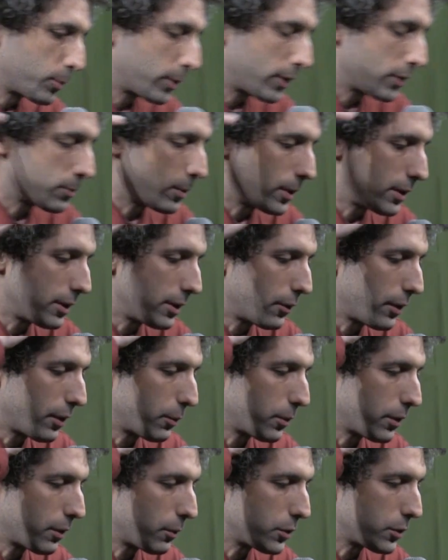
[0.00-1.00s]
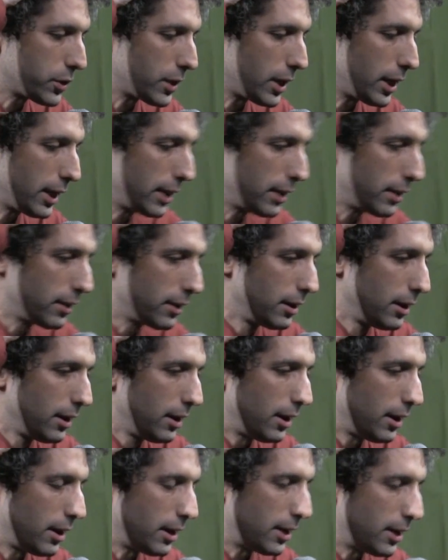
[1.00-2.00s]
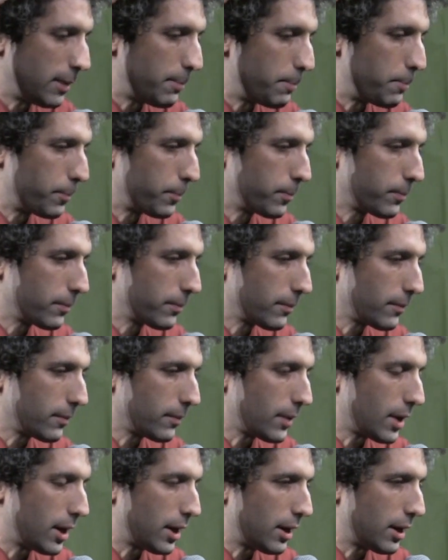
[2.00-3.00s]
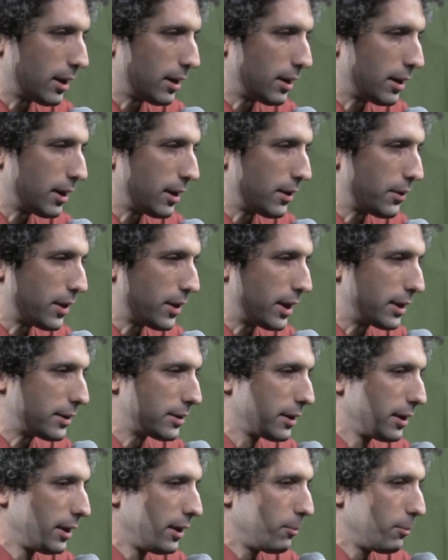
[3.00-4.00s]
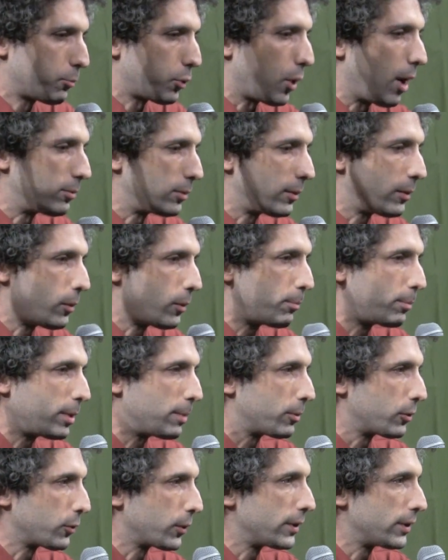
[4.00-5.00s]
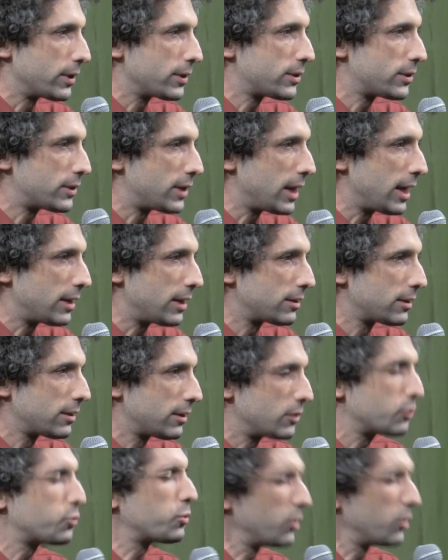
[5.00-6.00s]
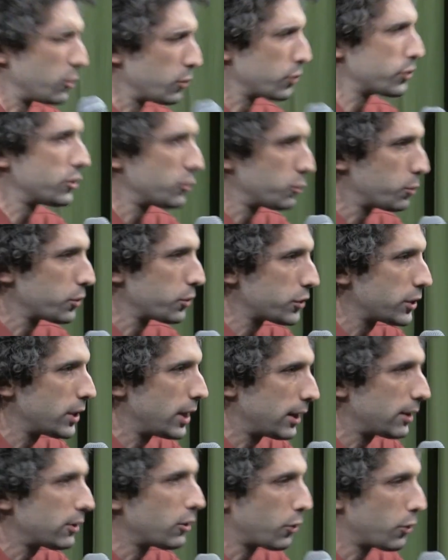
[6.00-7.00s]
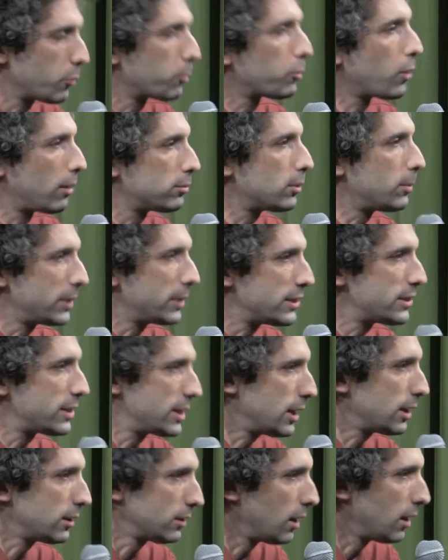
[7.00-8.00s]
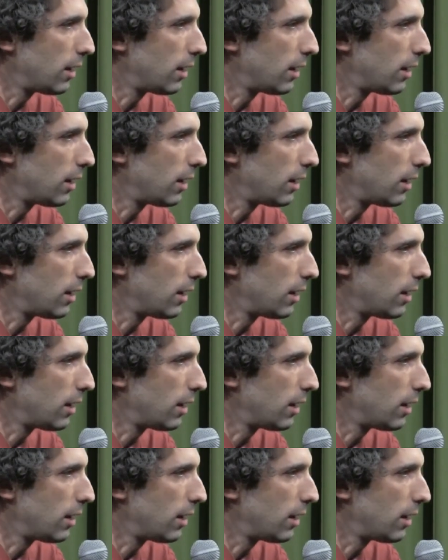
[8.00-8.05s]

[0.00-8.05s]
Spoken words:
because, they were saying that probably when people are in this state, this is what the nurses were saying, they're probably seeing